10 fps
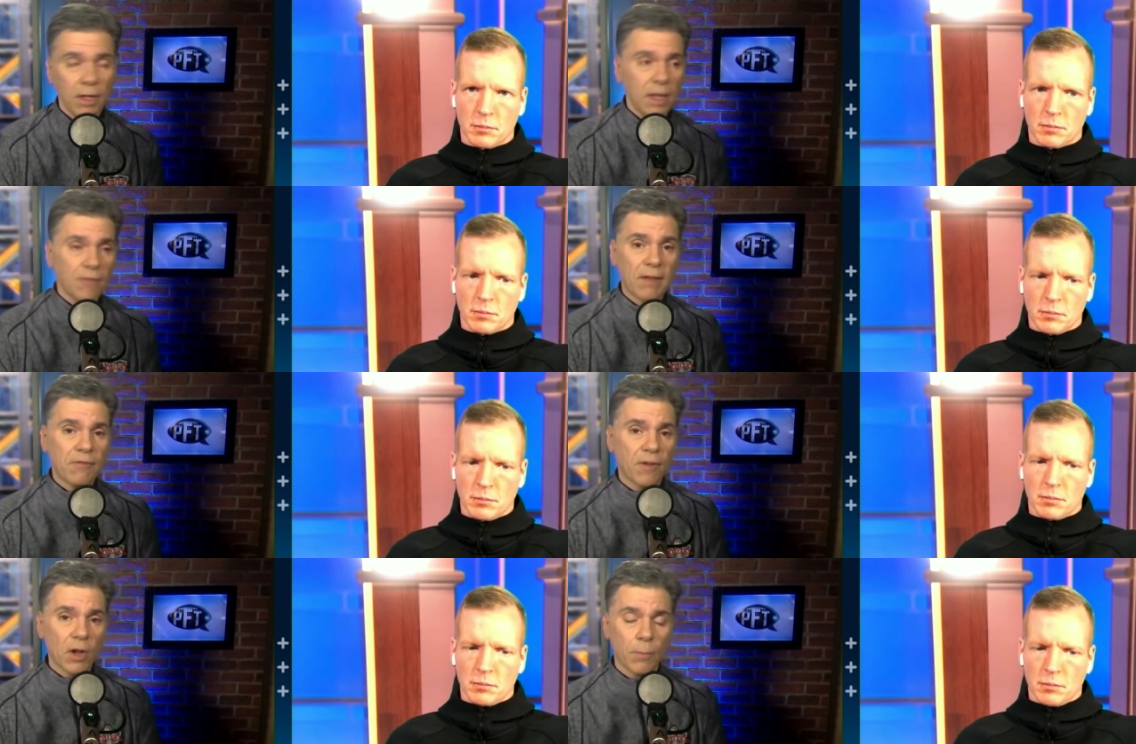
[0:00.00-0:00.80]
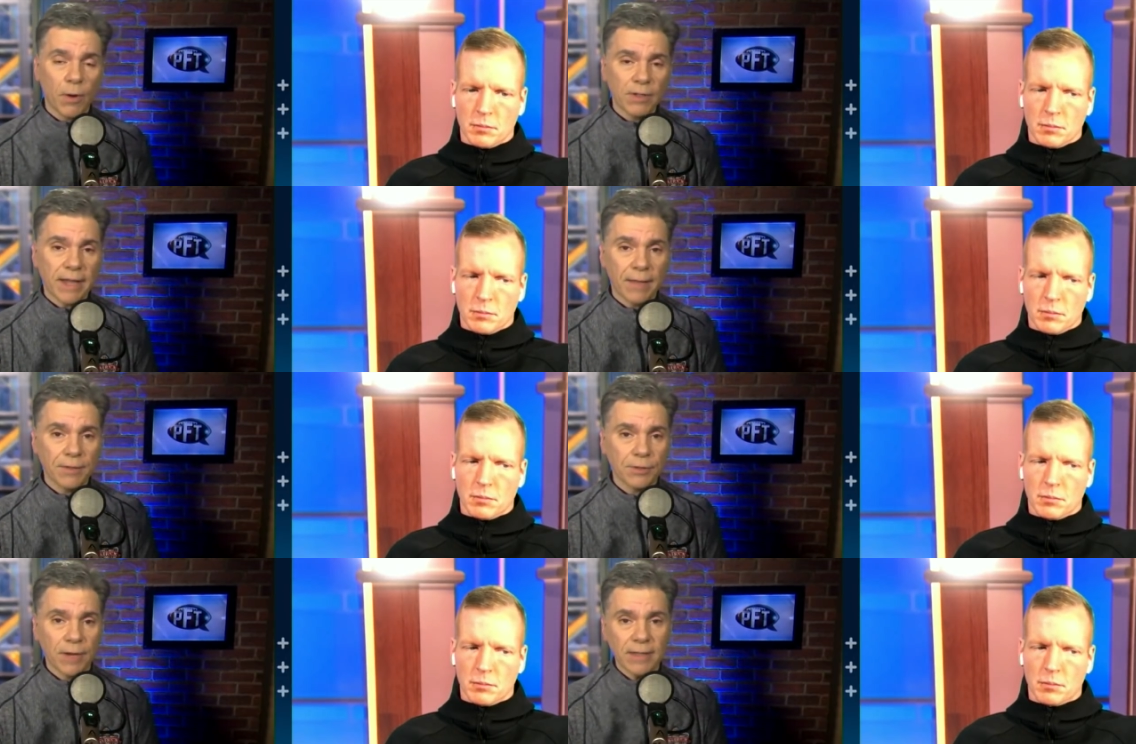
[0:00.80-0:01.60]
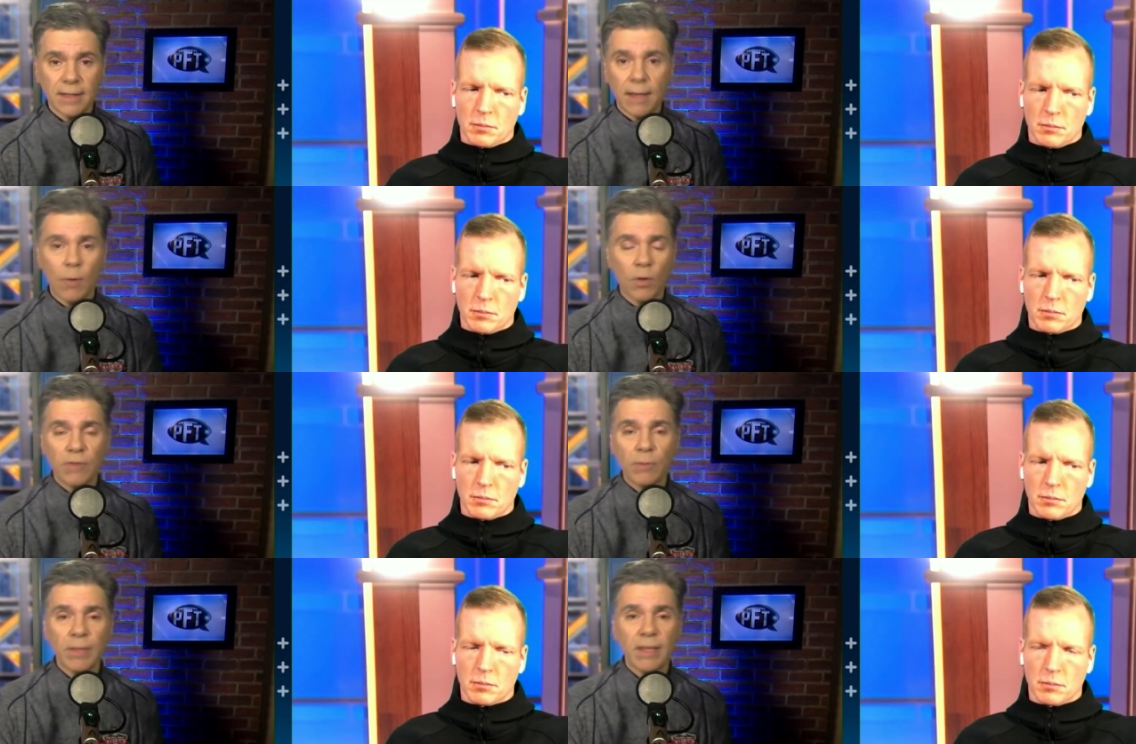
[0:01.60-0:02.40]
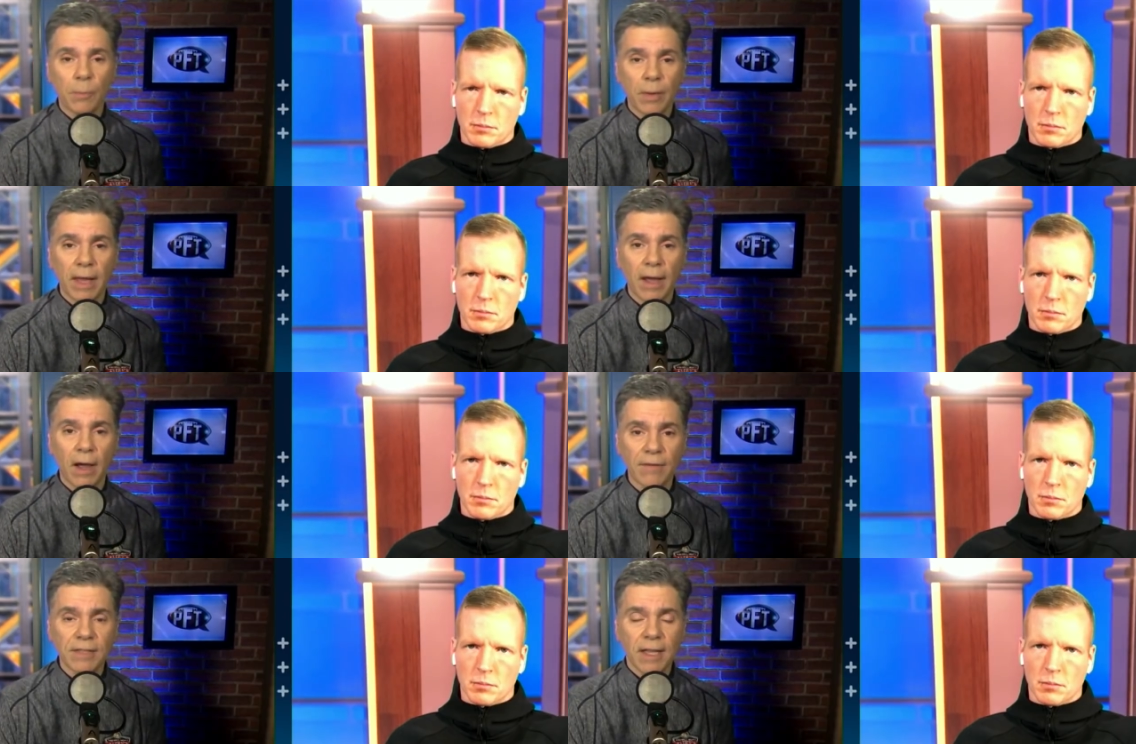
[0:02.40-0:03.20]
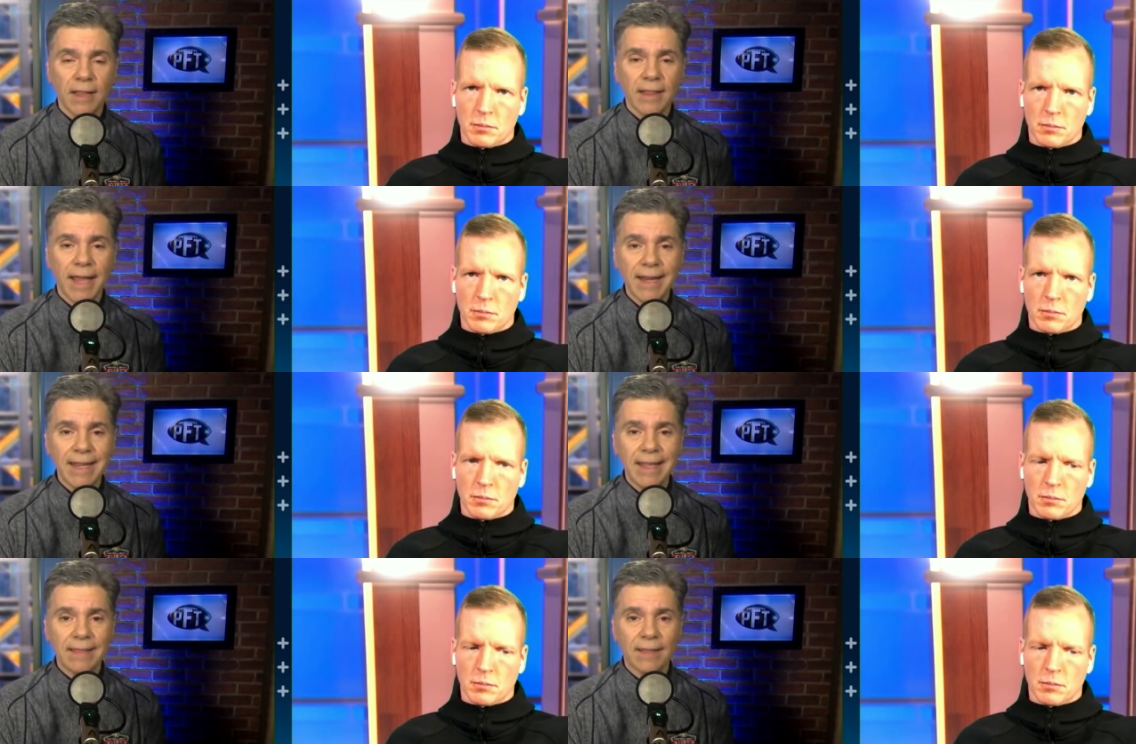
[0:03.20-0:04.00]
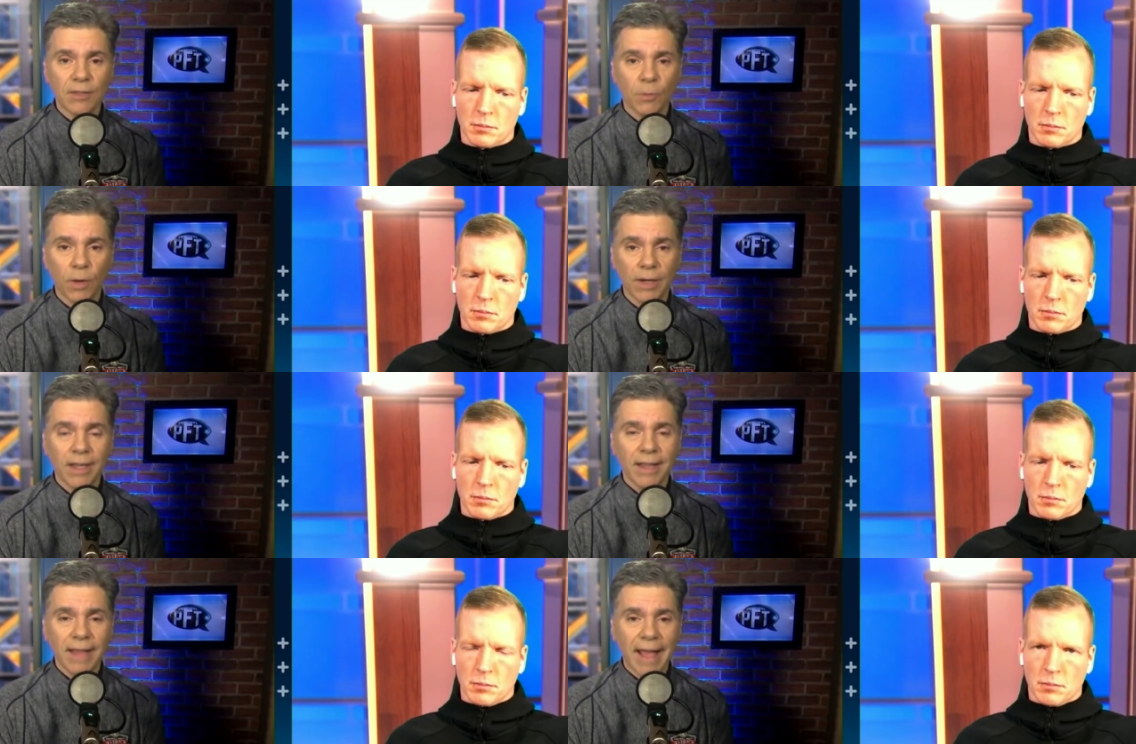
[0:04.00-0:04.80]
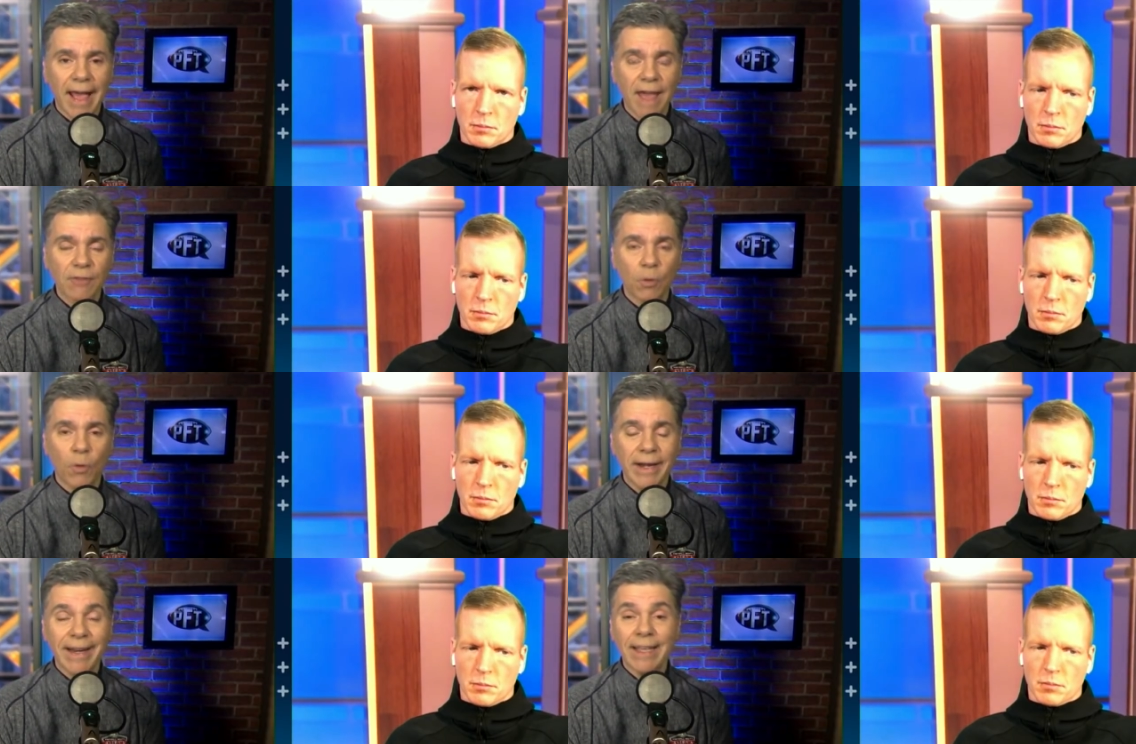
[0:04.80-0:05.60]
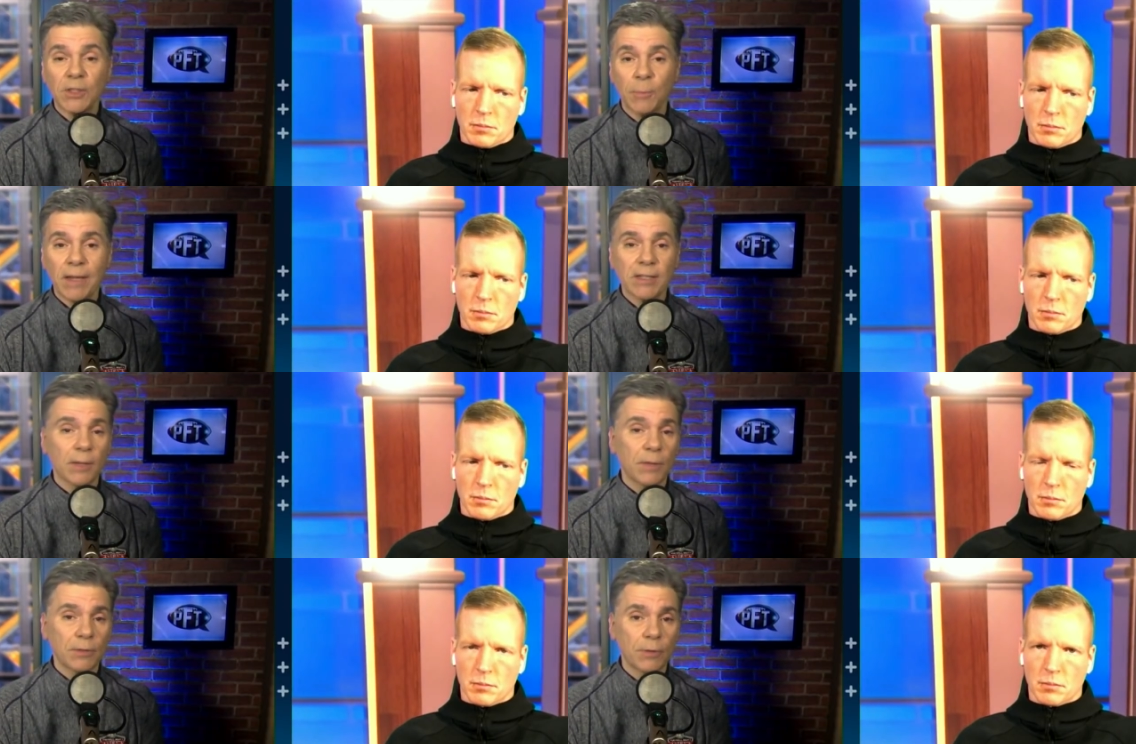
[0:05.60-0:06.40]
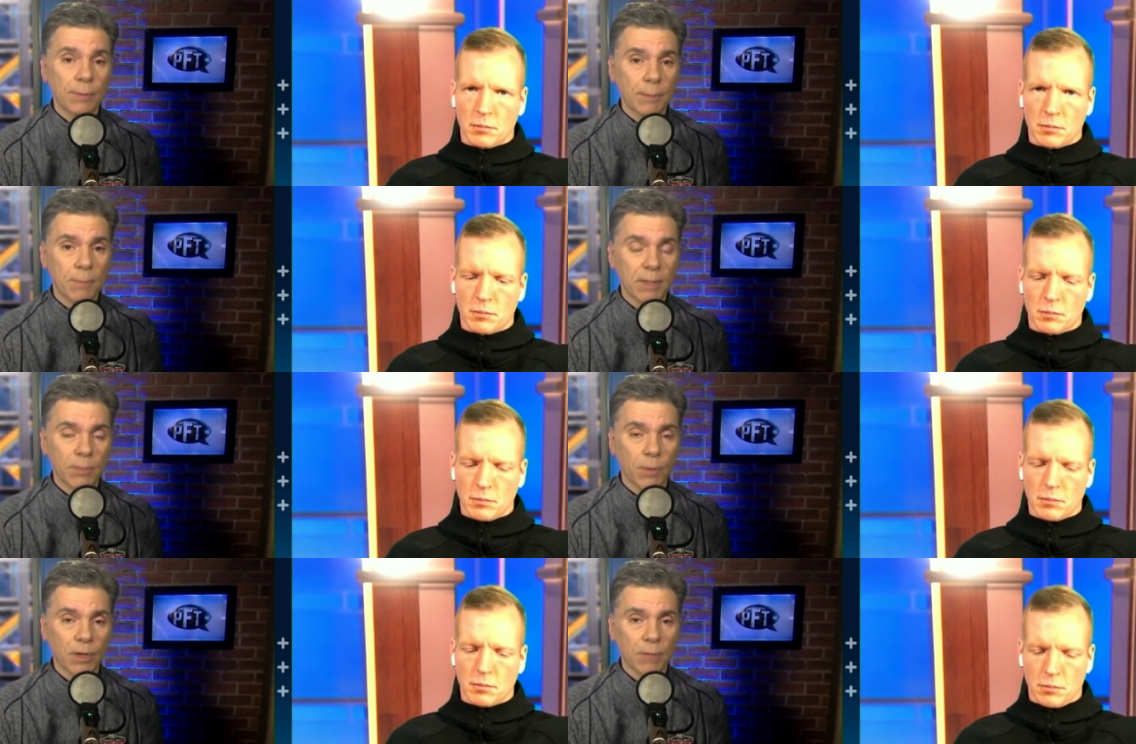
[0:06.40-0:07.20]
Speaker 1: If they fall apart down the stretch, they won't even be in the playoffs. They need this one. They have to win it, especially with a trip to Pittsburgh in